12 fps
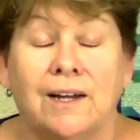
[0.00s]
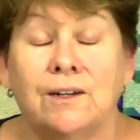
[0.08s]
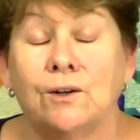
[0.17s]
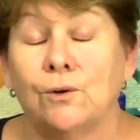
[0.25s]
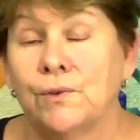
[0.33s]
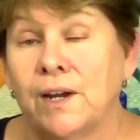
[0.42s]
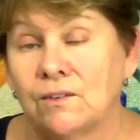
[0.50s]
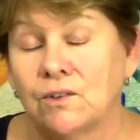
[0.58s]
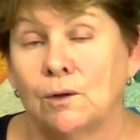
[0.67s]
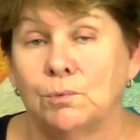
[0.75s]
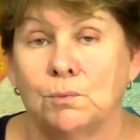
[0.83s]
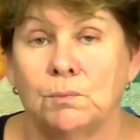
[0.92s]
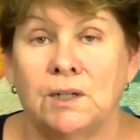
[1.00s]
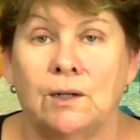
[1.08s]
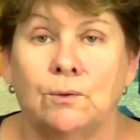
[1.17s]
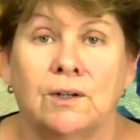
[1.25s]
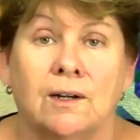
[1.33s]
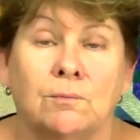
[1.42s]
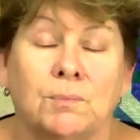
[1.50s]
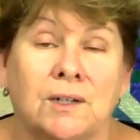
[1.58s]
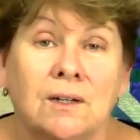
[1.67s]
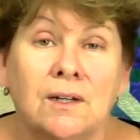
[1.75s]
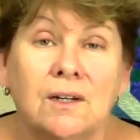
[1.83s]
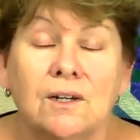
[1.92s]
I know that's helped me when I've
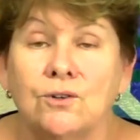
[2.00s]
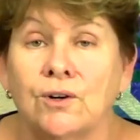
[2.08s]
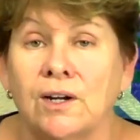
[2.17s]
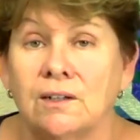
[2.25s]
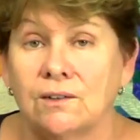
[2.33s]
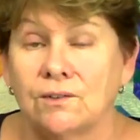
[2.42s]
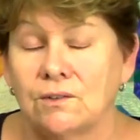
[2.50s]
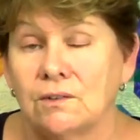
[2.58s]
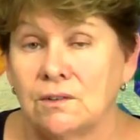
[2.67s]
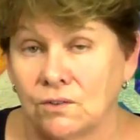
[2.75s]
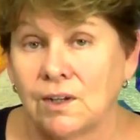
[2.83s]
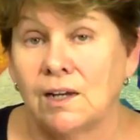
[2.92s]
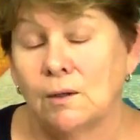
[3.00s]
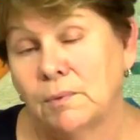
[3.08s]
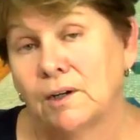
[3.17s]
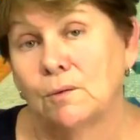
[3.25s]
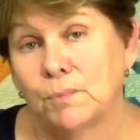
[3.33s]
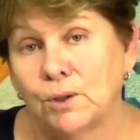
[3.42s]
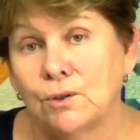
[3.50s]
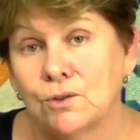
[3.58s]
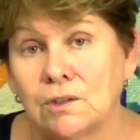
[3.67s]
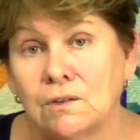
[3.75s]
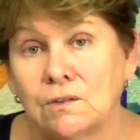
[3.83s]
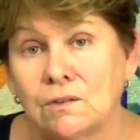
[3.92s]
been trying to decide about a
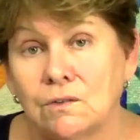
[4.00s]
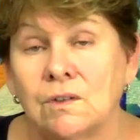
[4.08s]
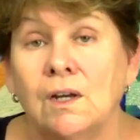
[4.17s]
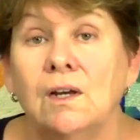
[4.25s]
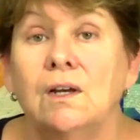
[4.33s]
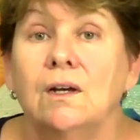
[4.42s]
purchase.